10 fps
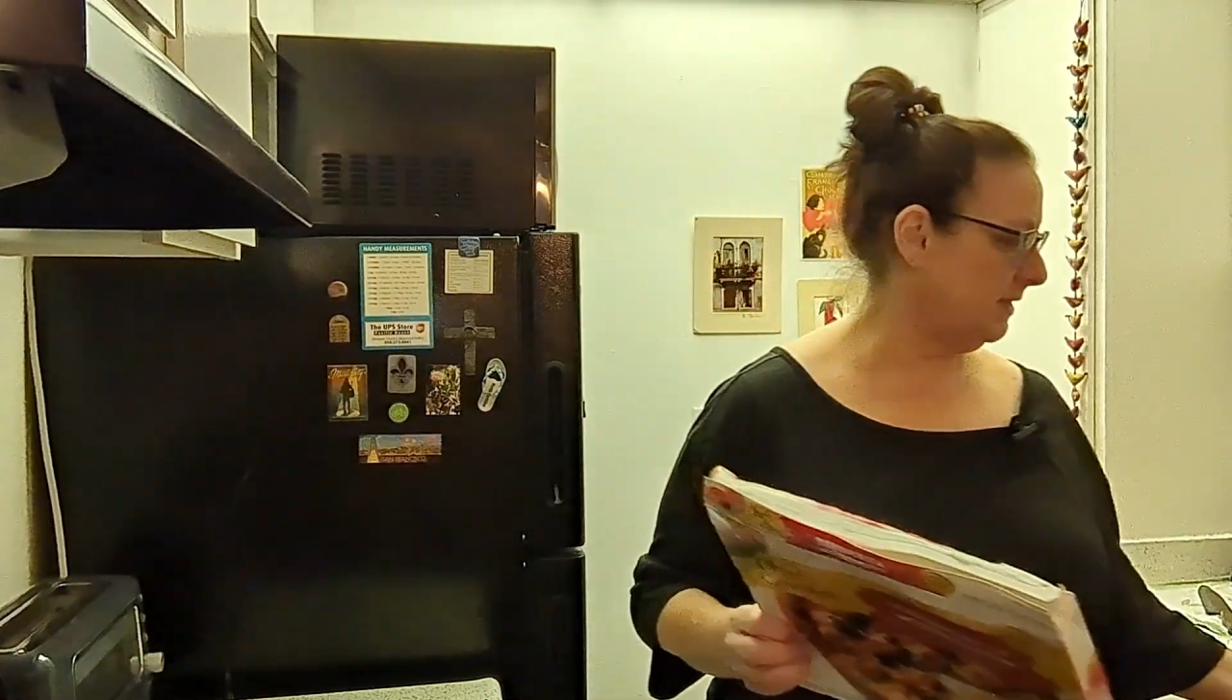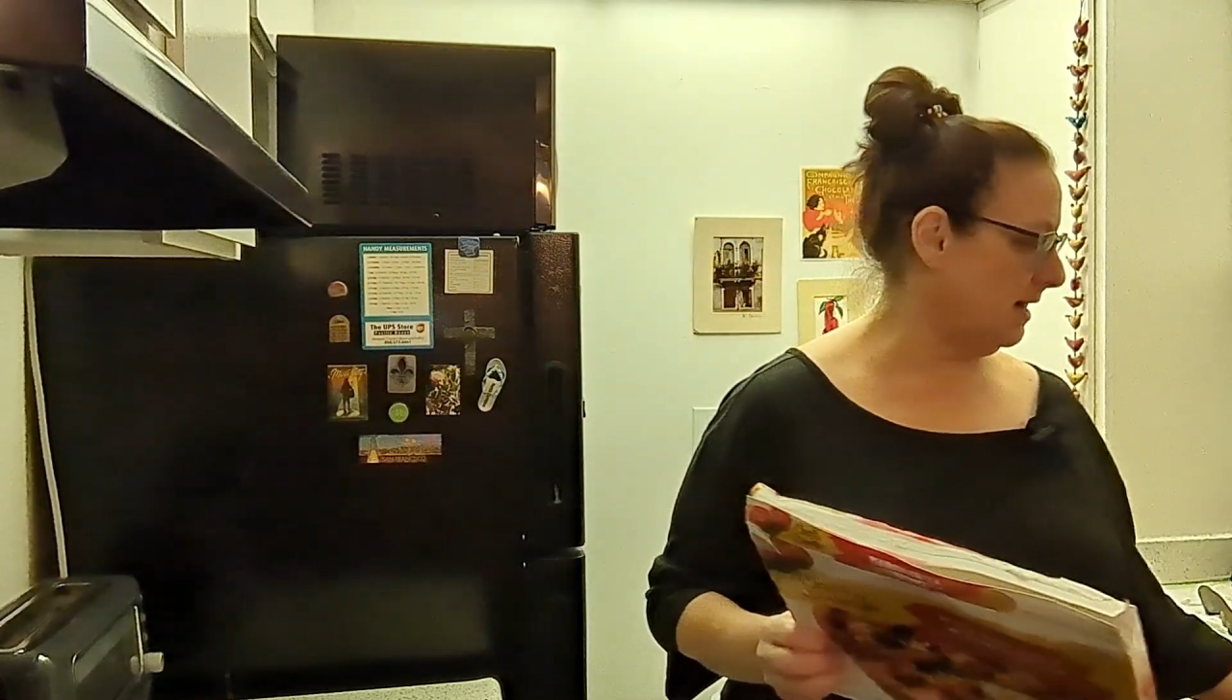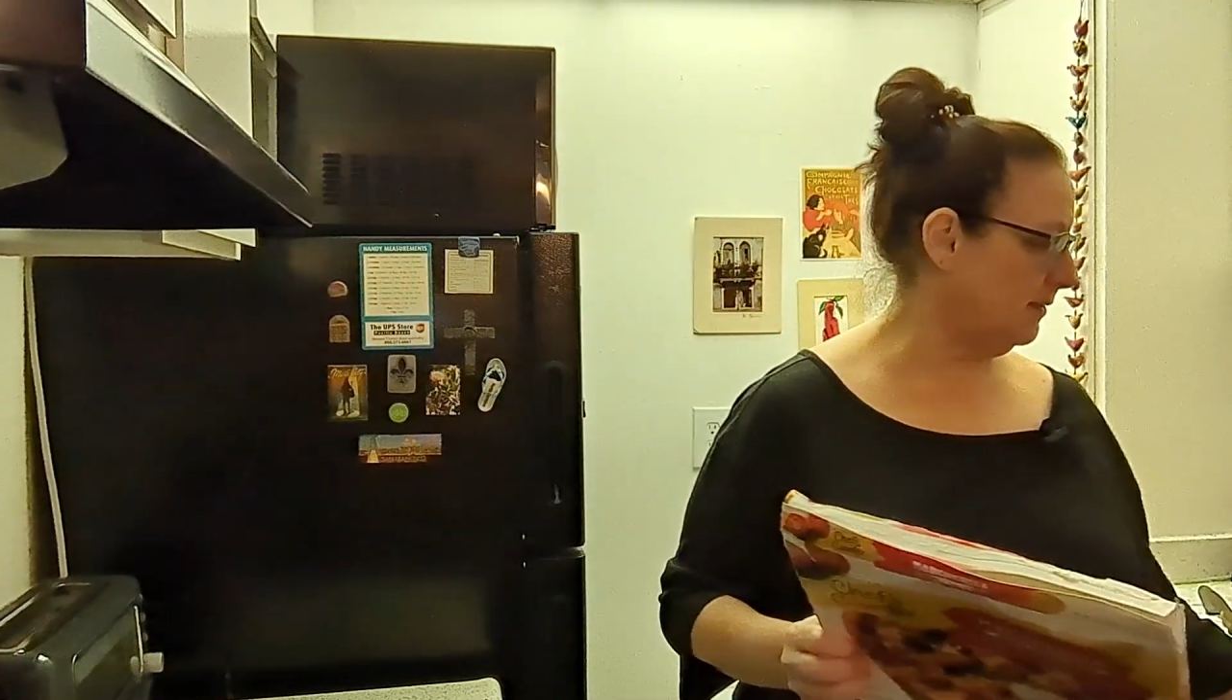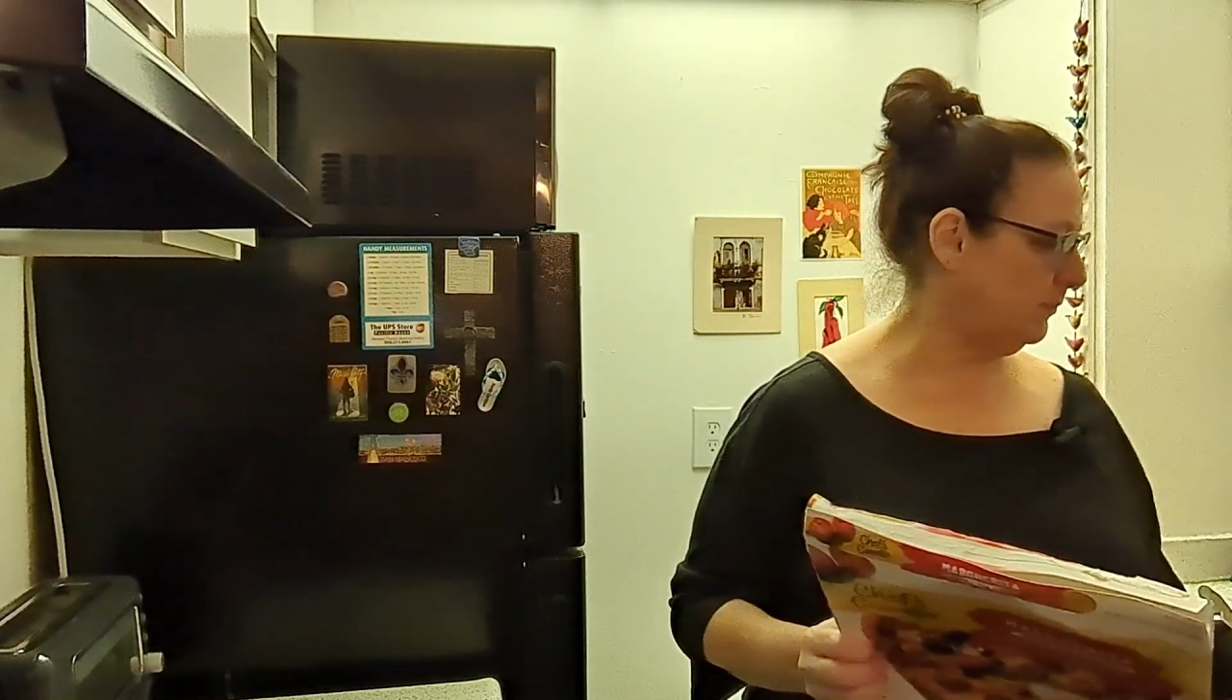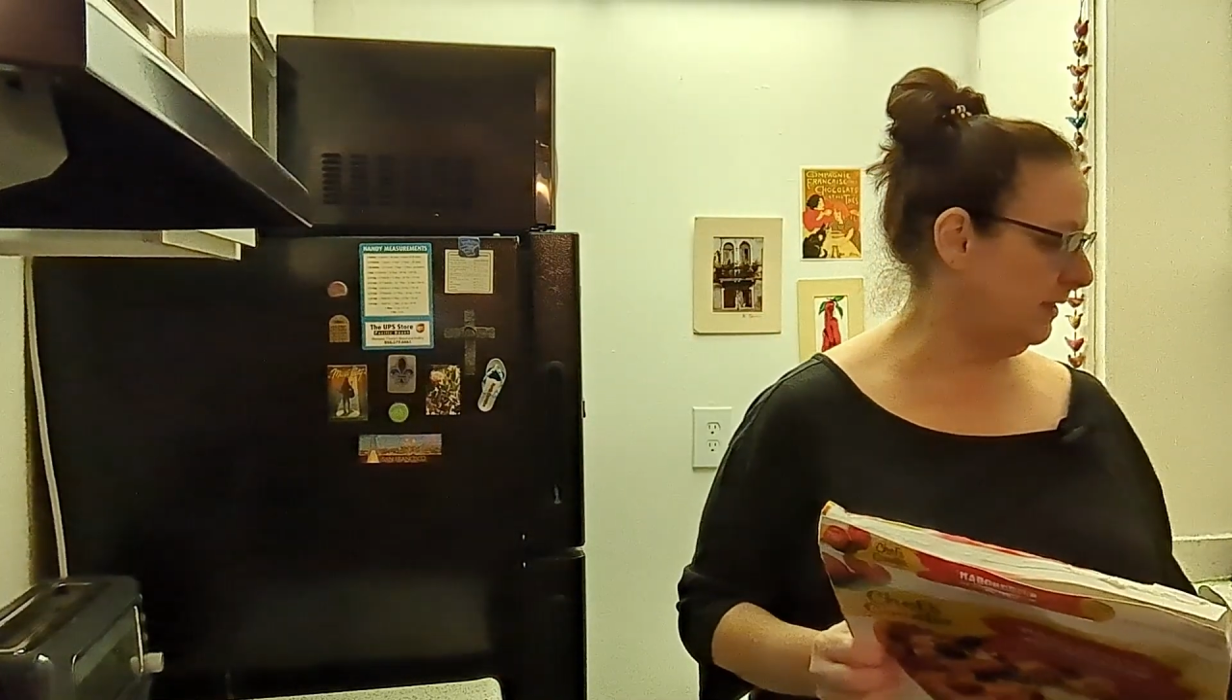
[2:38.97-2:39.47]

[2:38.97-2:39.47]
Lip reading: top.